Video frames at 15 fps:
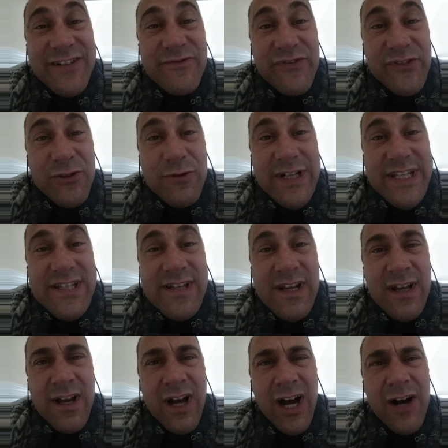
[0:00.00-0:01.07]

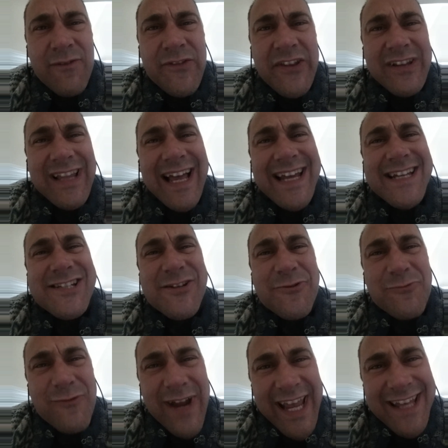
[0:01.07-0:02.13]
influence of the likes
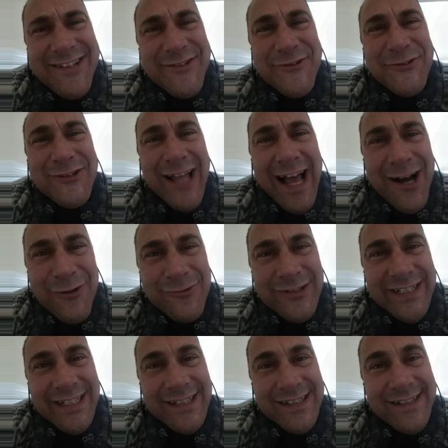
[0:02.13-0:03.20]
of Randall
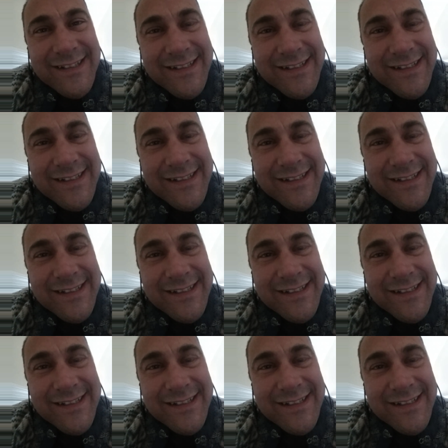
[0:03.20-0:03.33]
Lowry.